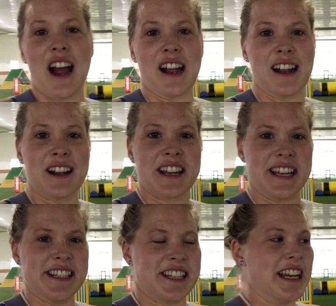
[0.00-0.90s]
are
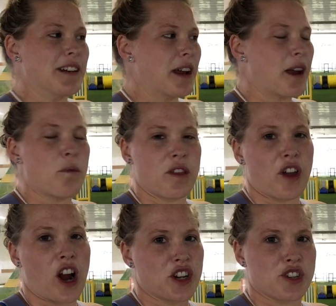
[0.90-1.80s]
continuing with
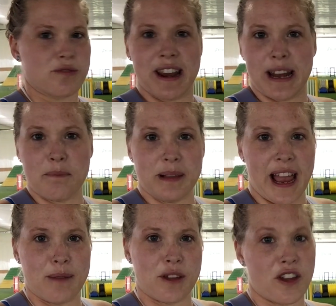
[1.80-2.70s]
our training
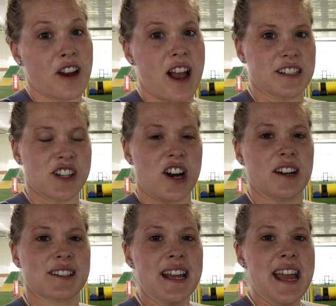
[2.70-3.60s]
plan with our young
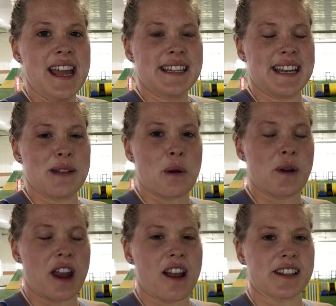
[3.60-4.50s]
dogs. Today we're
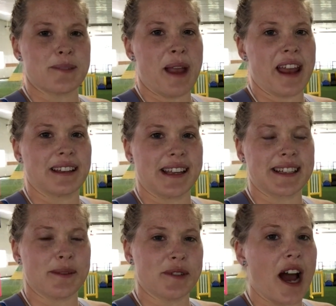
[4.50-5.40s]
working on some handling,
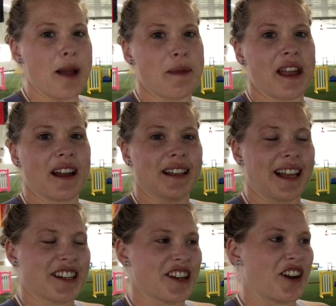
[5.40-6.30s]
some timing,
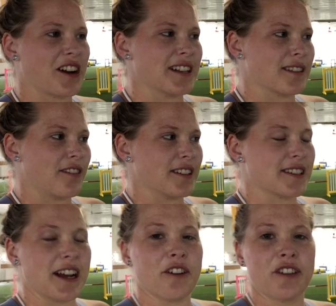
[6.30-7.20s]
collection, all kinds of fun
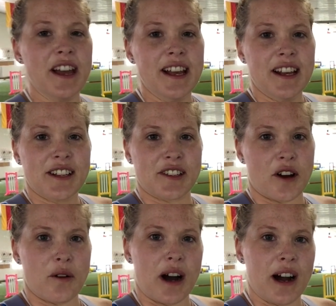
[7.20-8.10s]
stuff.
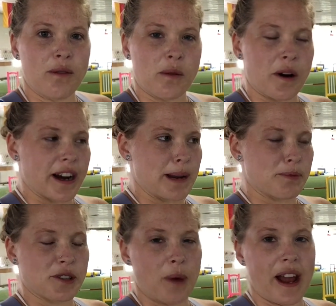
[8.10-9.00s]
So we're working up a
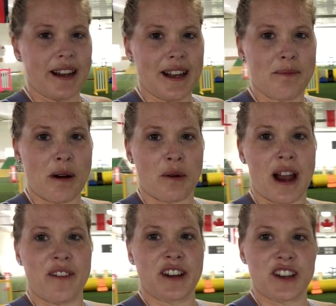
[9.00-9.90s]
sweat, but we're
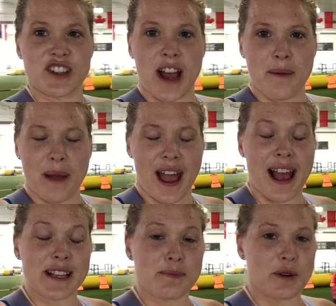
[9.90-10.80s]
having a good time
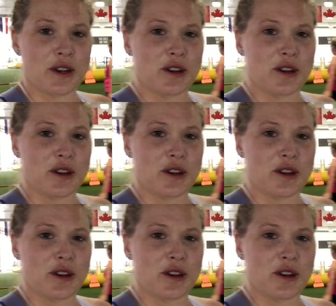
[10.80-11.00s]
as per